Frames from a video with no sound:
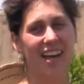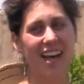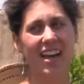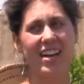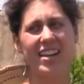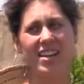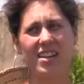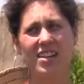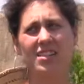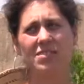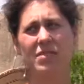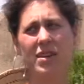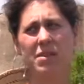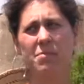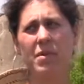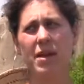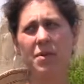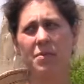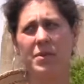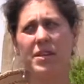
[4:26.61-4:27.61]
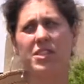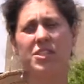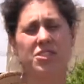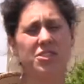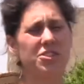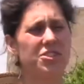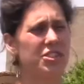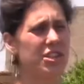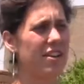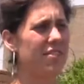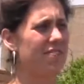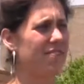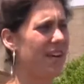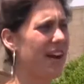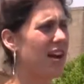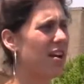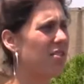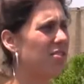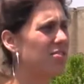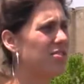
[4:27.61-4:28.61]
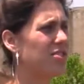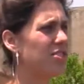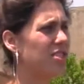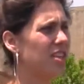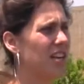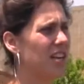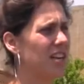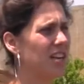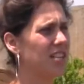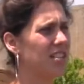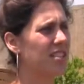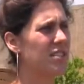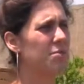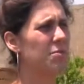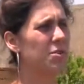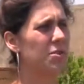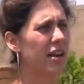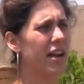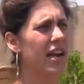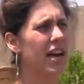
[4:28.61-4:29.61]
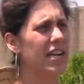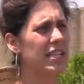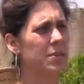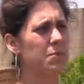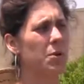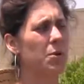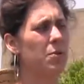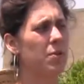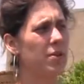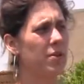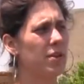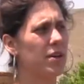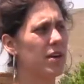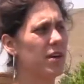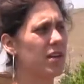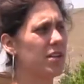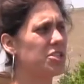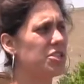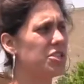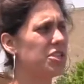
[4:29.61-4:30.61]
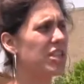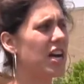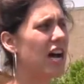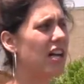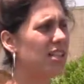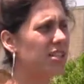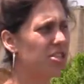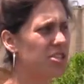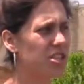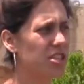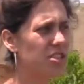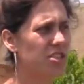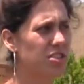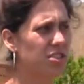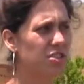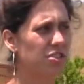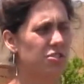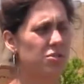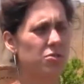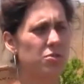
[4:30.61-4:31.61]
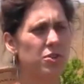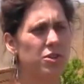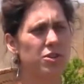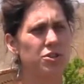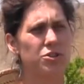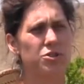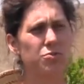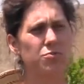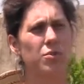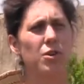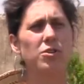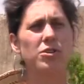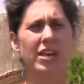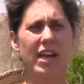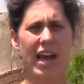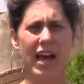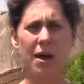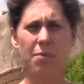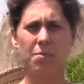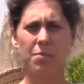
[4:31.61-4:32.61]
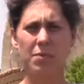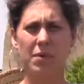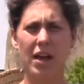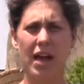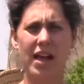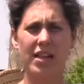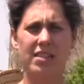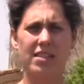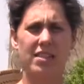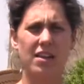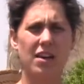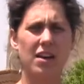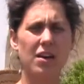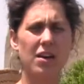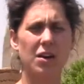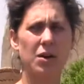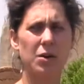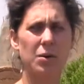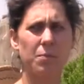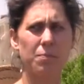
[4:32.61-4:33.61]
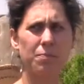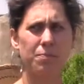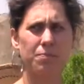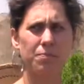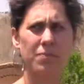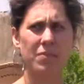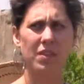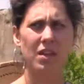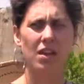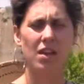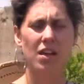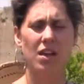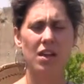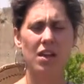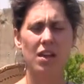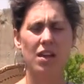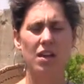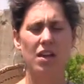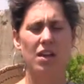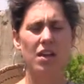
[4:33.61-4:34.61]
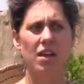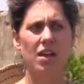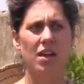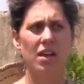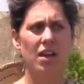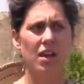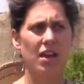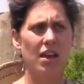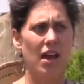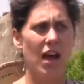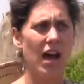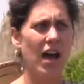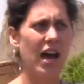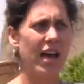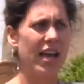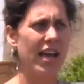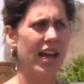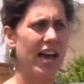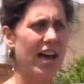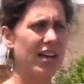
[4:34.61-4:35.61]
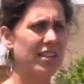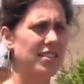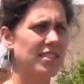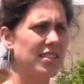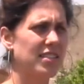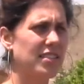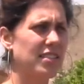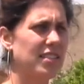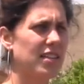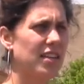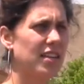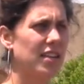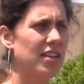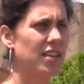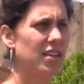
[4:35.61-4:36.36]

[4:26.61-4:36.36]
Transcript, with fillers: And in a, in my research, I found some great, I spoke with a uh, geologist, George Roadcap, at the um, ISGS,